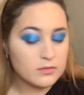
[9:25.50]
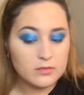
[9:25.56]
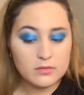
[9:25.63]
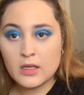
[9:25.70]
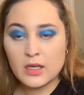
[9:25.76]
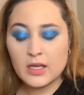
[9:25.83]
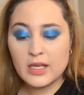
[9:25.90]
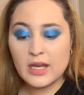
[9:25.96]

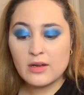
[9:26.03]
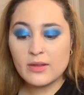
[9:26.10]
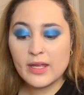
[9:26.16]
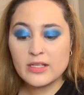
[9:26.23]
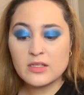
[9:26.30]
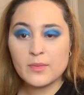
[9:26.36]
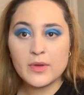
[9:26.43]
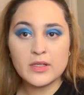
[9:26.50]
And I don't like to
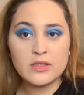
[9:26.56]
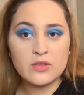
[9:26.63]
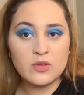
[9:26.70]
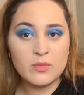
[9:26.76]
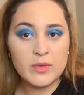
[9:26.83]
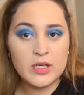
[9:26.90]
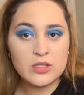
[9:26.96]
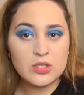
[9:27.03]
put too
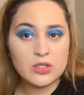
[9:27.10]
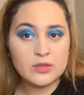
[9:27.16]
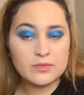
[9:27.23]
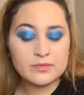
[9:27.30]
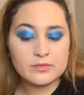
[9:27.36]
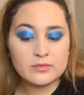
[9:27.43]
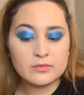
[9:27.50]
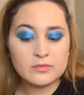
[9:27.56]
much.
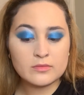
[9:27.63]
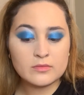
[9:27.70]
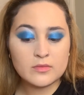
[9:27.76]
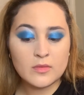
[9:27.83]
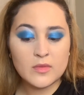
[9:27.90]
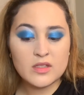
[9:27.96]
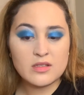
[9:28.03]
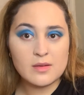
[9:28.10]

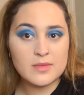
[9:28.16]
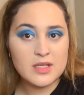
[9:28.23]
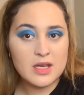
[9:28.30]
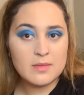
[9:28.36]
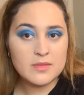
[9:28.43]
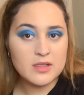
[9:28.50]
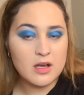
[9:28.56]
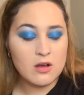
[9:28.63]

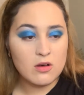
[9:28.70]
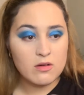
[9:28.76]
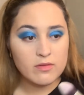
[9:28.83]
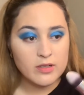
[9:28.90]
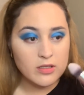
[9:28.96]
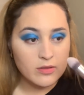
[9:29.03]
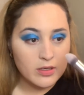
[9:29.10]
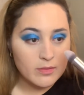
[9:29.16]
Sometimes I'll
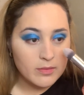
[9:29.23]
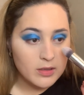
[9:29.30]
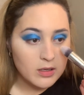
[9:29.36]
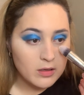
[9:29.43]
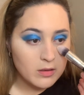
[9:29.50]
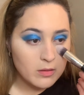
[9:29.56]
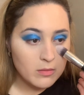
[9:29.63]
overdo it, but